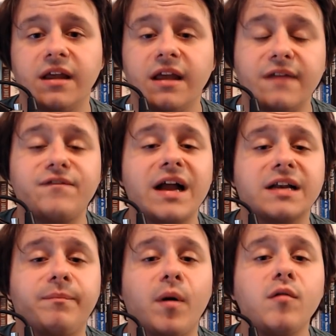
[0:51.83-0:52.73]
In
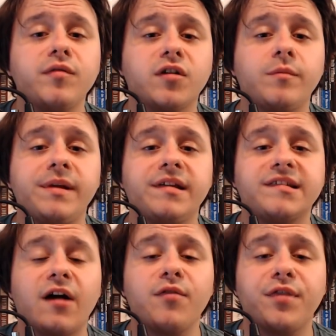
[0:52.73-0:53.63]
fact, both could be
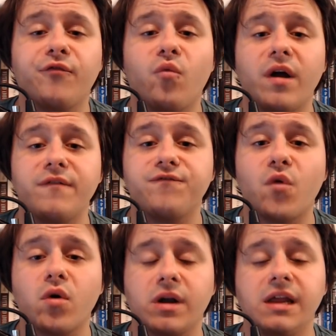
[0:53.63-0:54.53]
south of
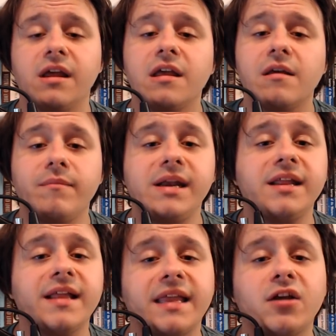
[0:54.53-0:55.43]
140, meaning
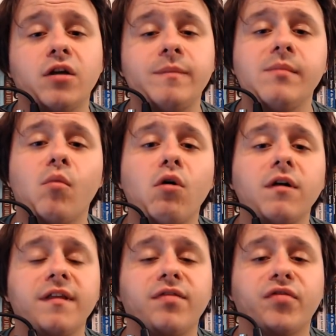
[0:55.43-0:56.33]
that they could be more
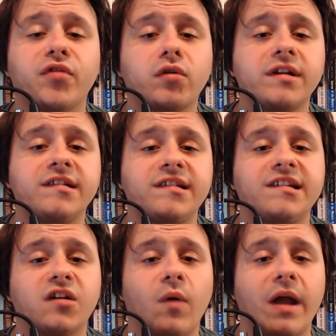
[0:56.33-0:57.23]
than 30 seats
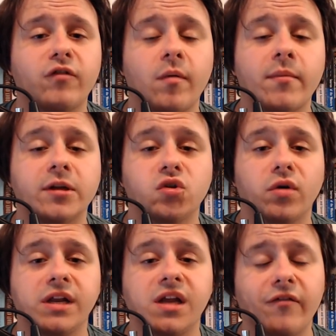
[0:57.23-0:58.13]
away from a majority
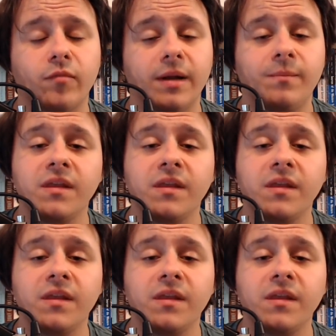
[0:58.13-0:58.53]
government.